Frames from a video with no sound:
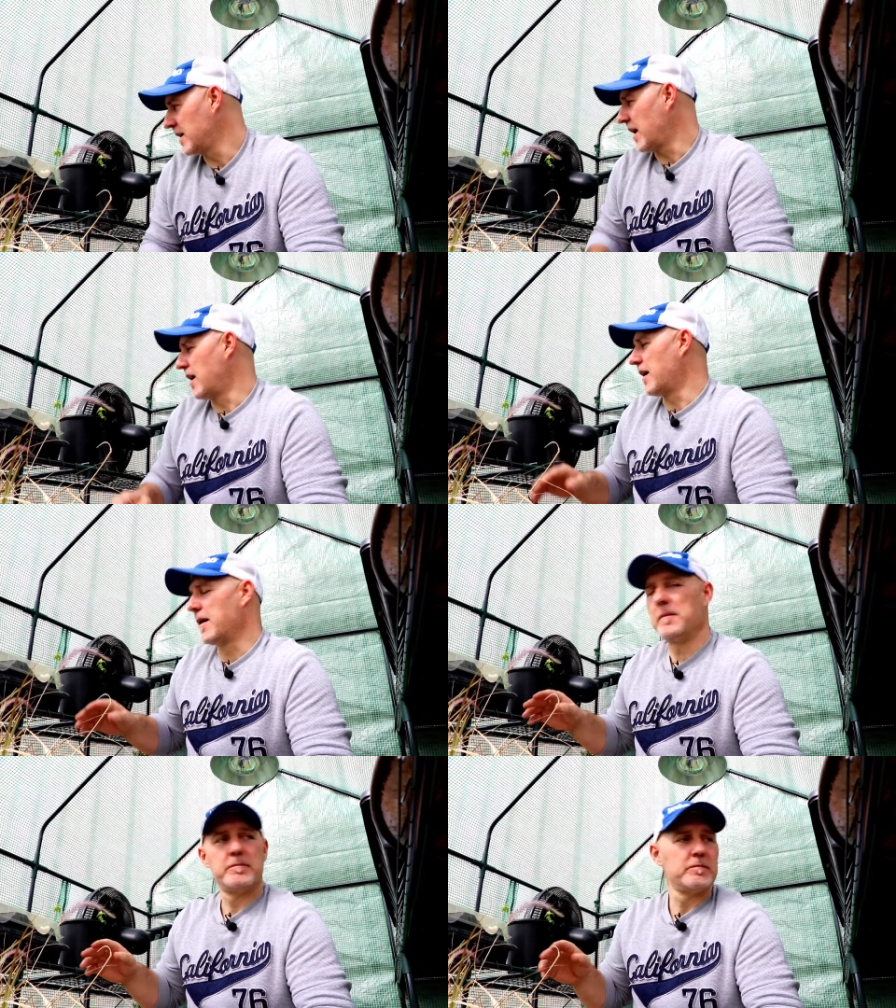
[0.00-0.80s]

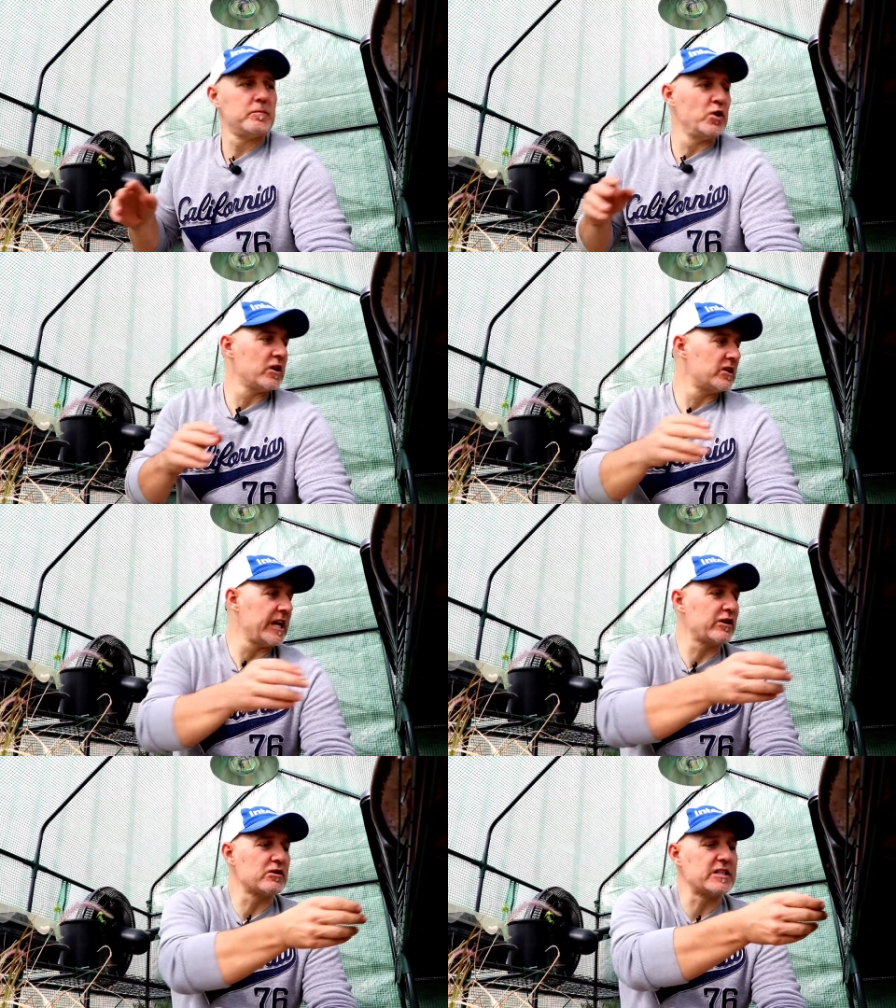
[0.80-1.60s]
um, you can
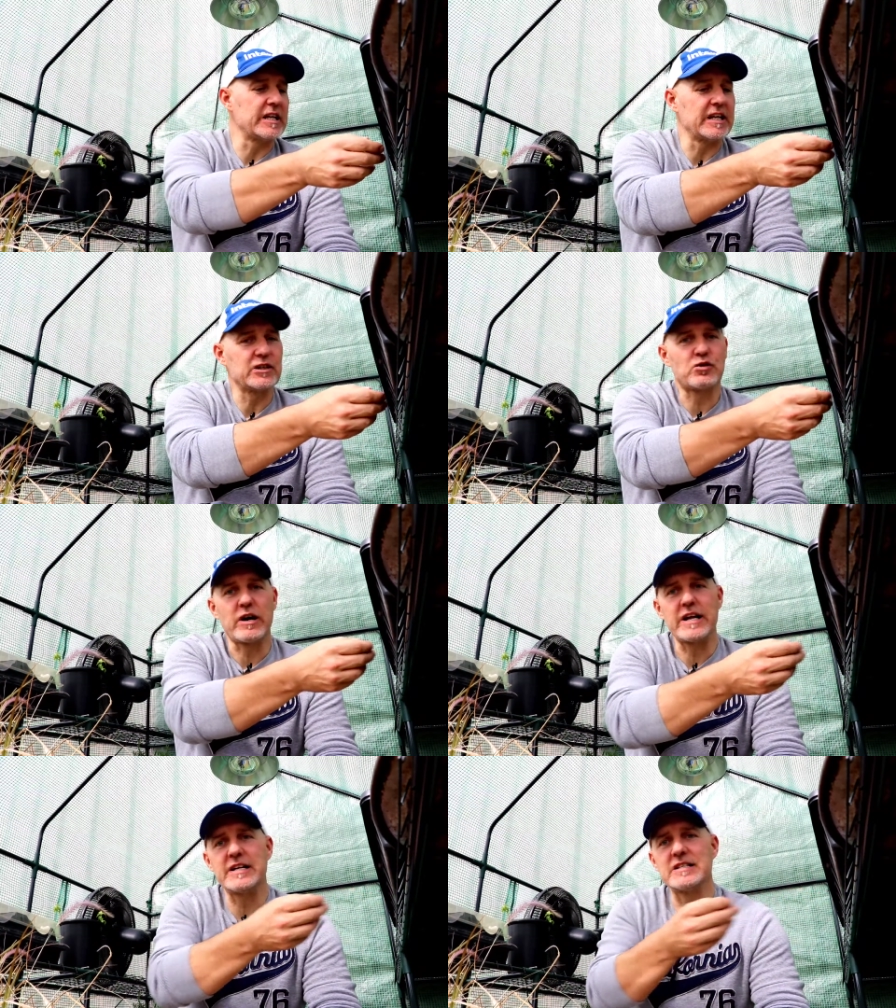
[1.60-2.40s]
take your seedling
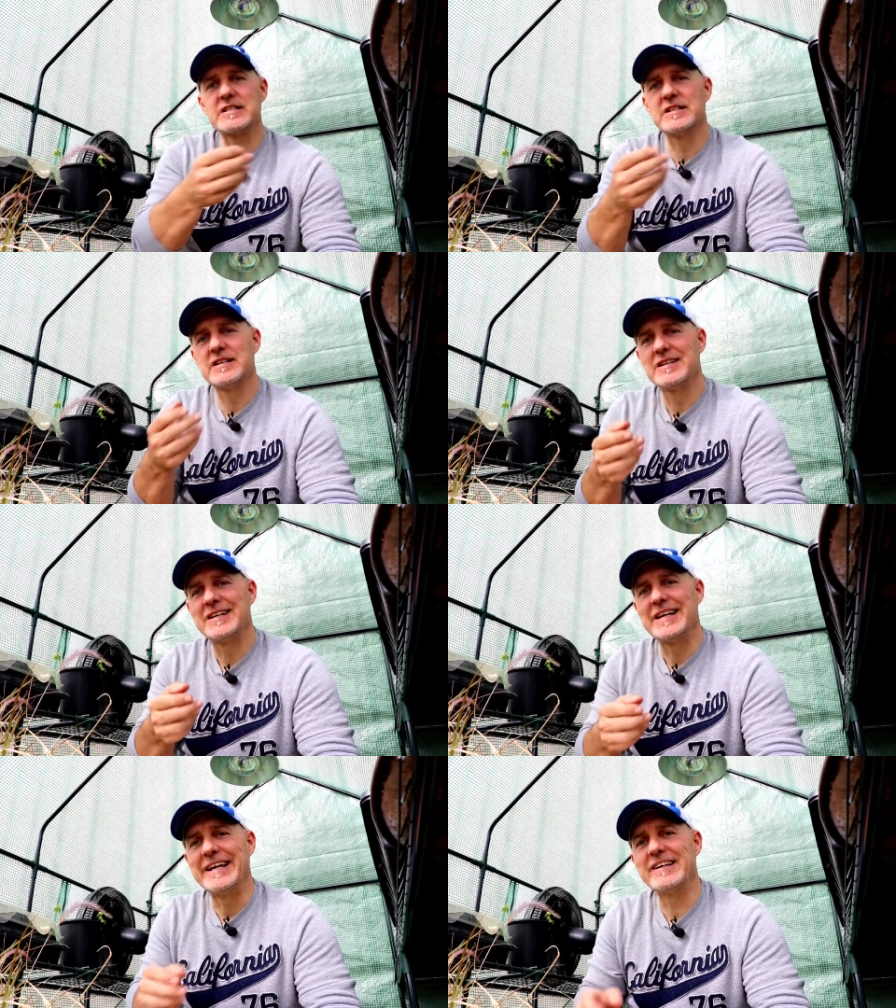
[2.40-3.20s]
trays
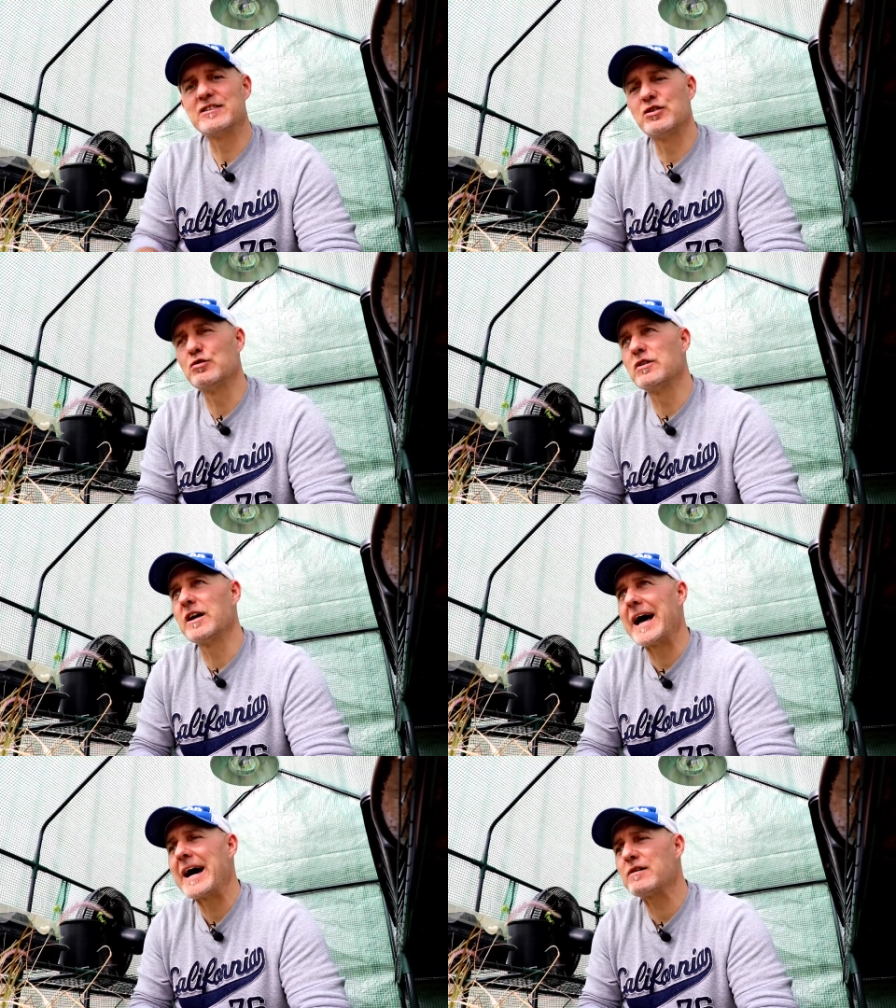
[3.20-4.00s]
into
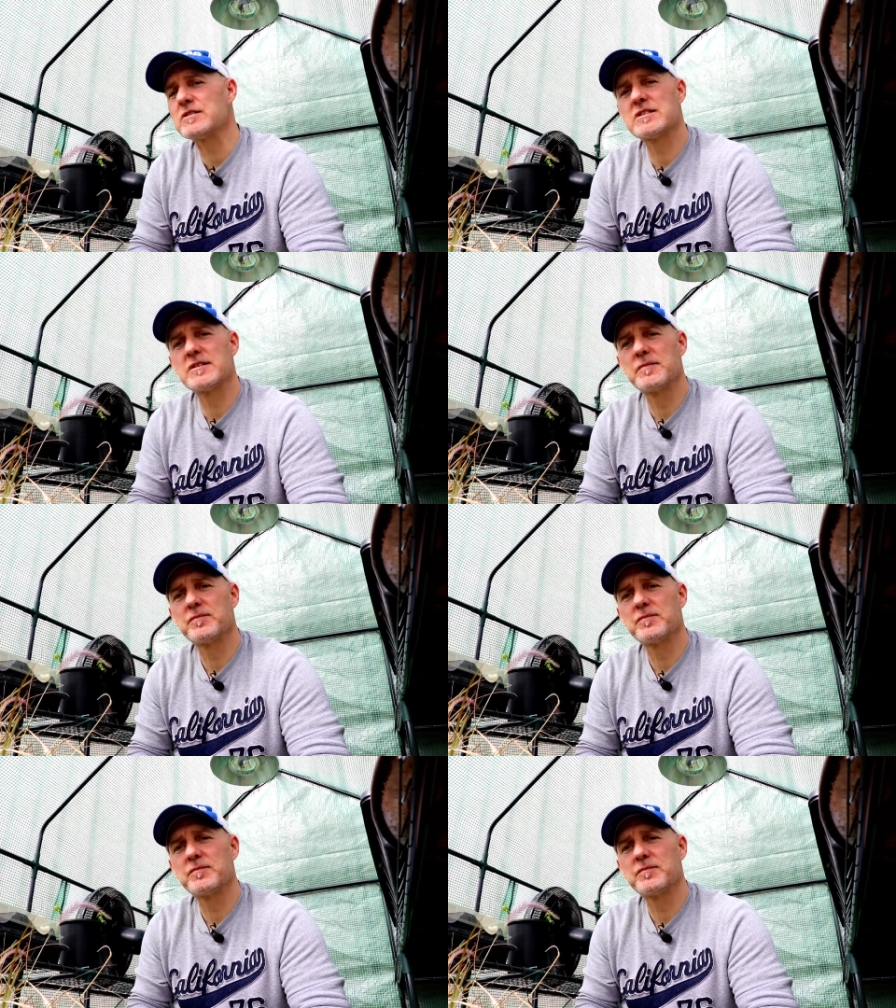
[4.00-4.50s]
the house,